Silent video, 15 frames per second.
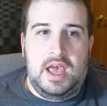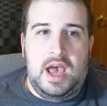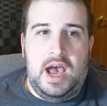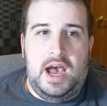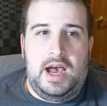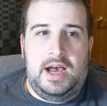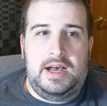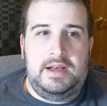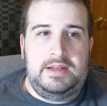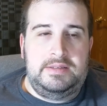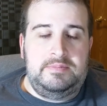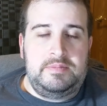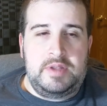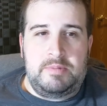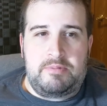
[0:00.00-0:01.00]

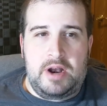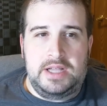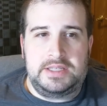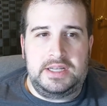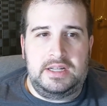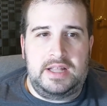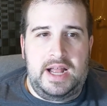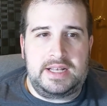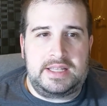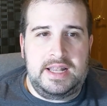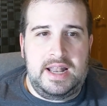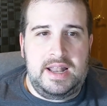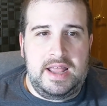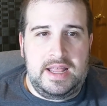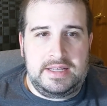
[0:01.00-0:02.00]
The
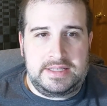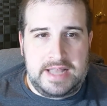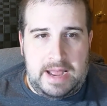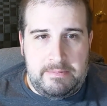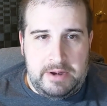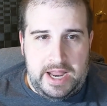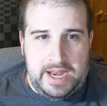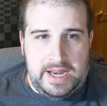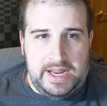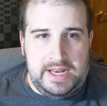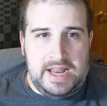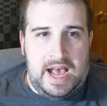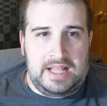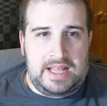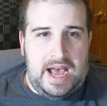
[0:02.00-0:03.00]
president-elect is
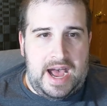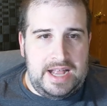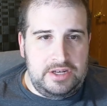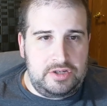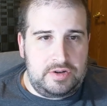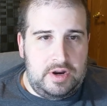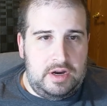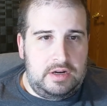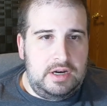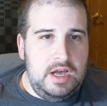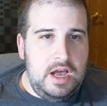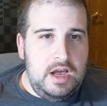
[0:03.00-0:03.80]
nominating Alejandro